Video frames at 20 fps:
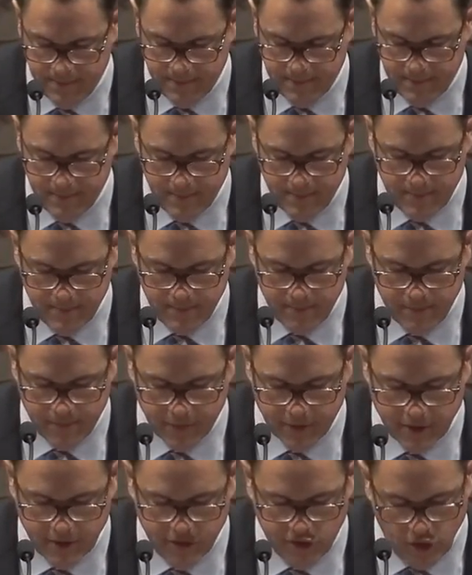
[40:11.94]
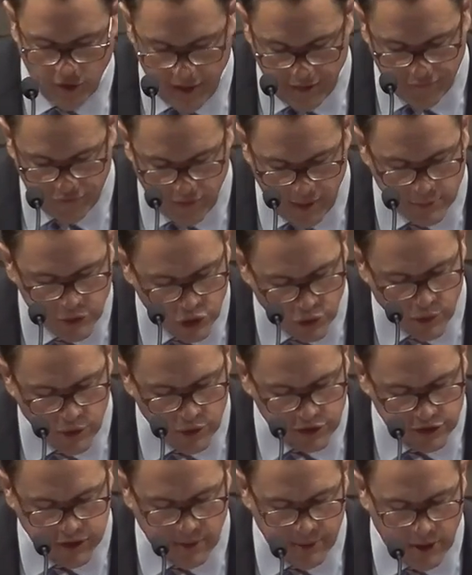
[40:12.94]
so that from Jerusalem and all the way
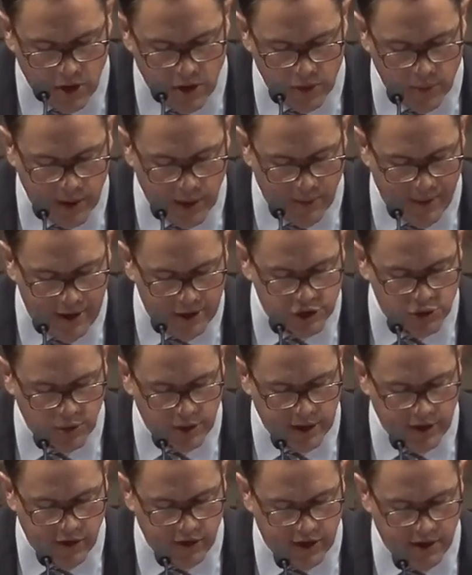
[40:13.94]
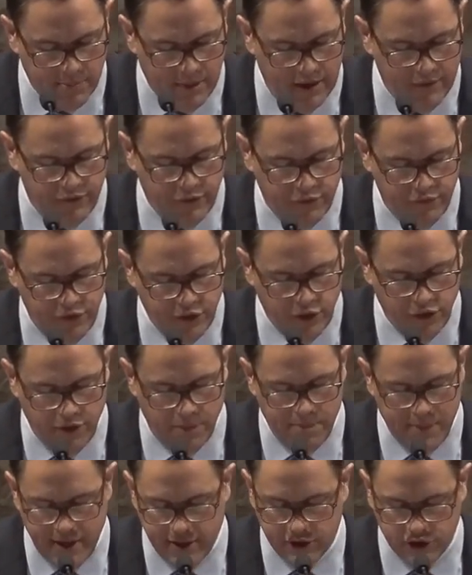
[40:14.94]
around to Illyricum I fulfilled the ministry
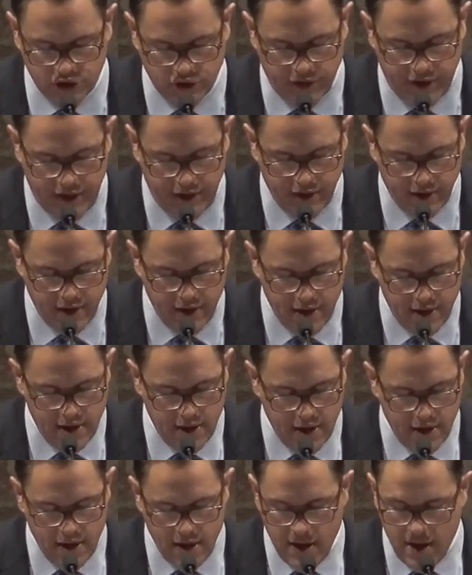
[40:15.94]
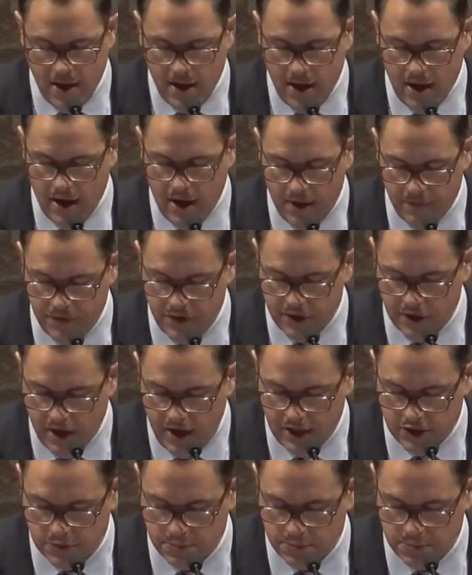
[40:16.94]
of the gospel of Christ.